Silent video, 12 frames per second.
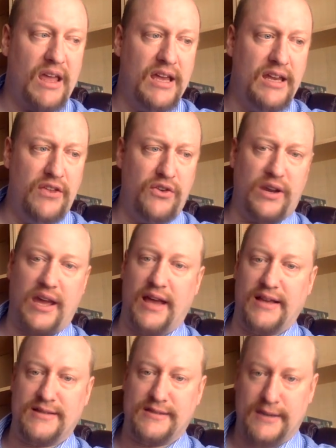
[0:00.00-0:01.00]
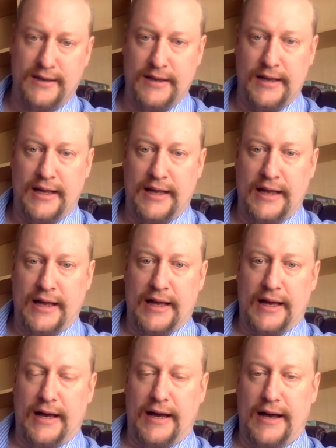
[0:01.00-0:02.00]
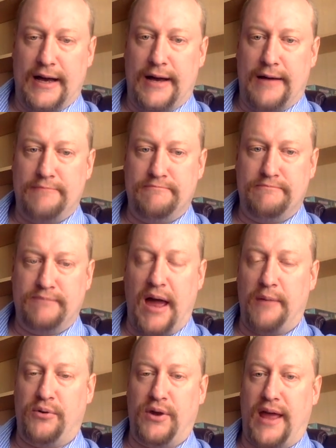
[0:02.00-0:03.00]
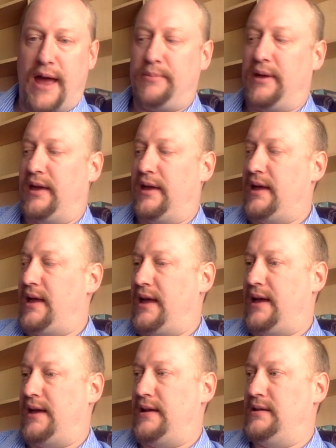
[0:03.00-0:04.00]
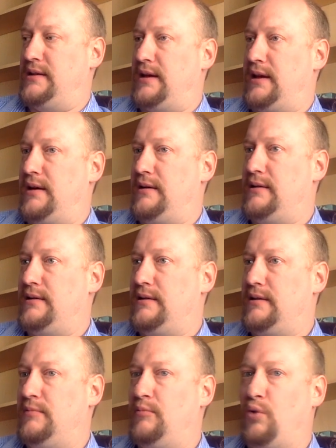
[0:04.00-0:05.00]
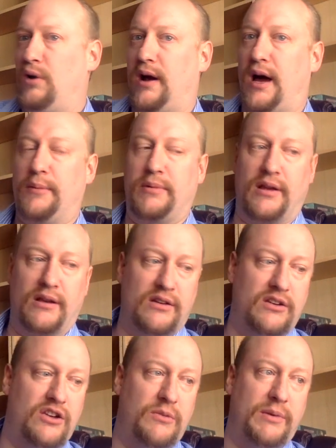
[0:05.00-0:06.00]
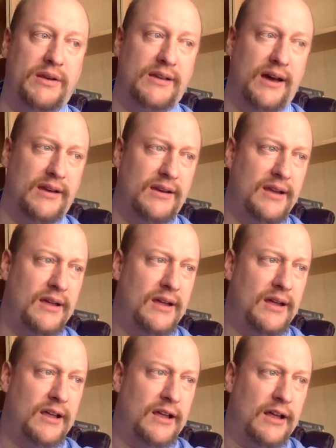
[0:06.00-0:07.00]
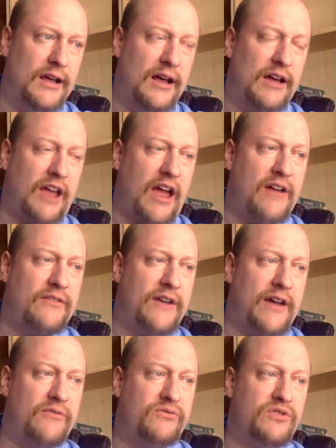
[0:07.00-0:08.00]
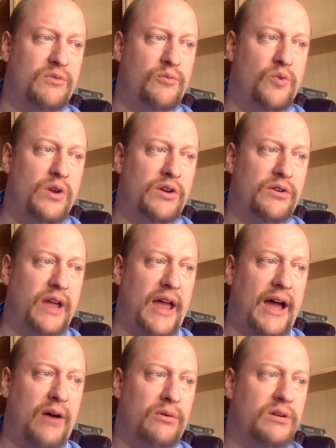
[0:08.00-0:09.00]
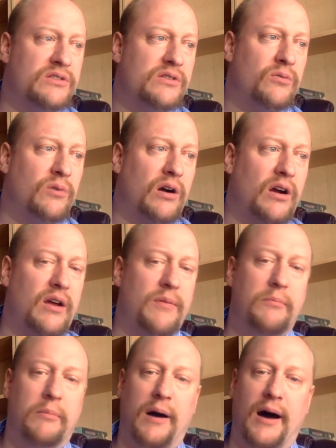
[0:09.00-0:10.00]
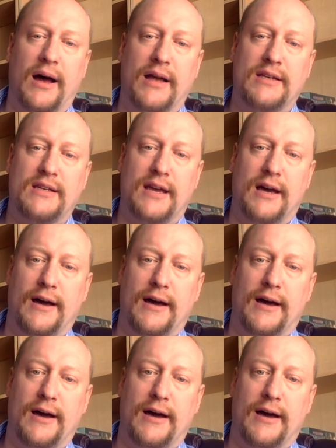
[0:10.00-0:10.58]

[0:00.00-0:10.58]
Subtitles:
In either case, I'm pretty happy, and more hobbying to be done. I kind of have some weird hours at work, but